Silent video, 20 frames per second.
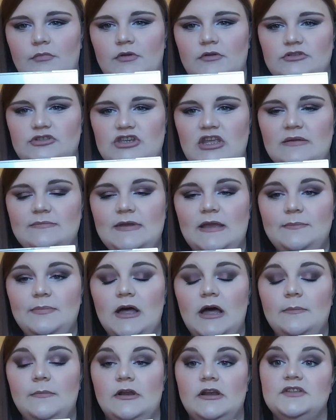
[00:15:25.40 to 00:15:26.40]
Champagne
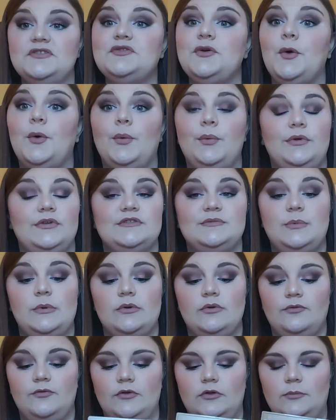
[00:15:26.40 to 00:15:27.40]
Pop on its own is
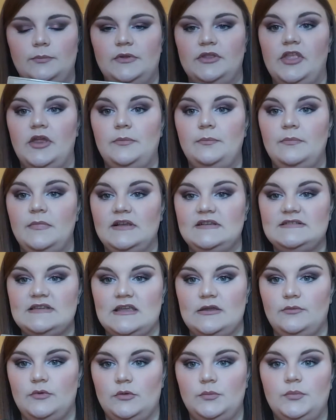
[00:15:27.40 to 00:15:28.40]
beautiful, but then
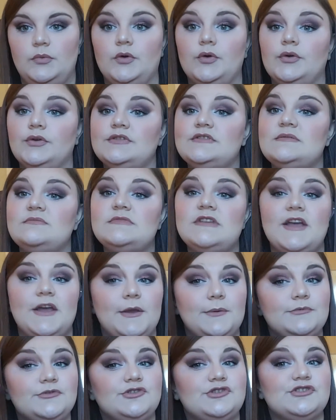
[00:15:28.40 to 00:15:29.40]
mixing it with Pearl
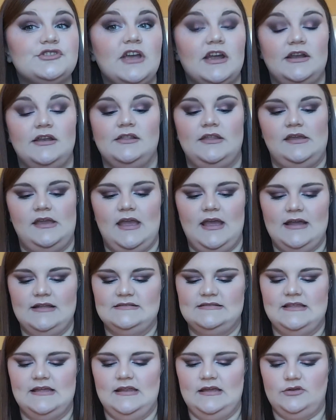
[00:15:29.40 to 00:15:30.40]
sometimes just kind of like
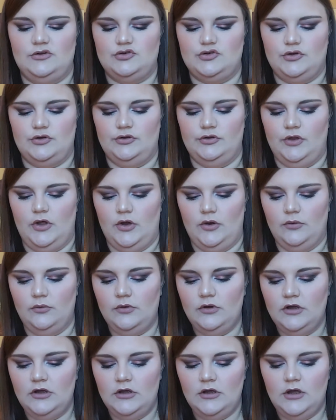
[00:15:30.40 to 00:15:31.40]
adds that extra
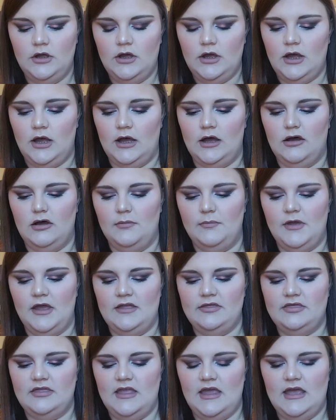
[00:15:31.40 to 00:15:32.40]
glow.
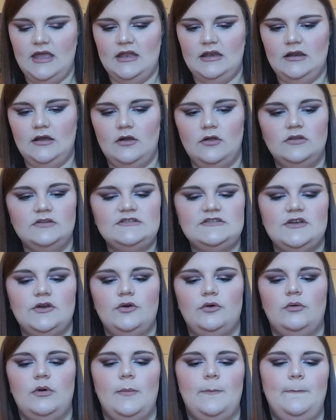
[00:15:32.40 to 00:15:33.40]
And then
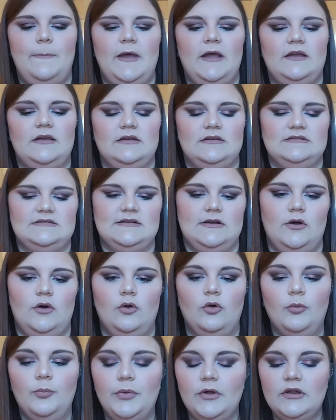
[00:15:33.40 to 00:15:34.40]
also Becca's
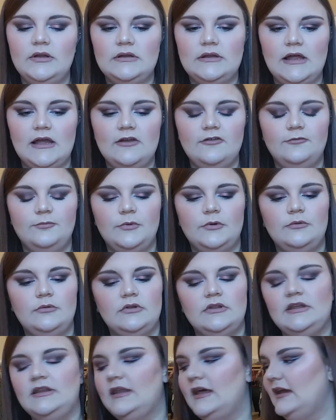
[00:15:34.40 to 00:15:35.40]
Opal I've been
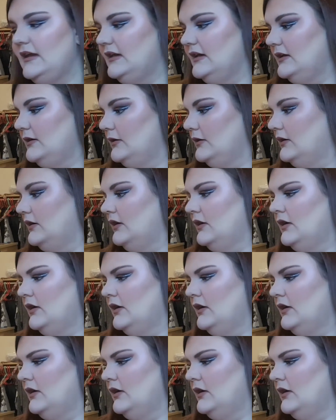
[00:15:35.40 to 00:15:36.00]
really liking,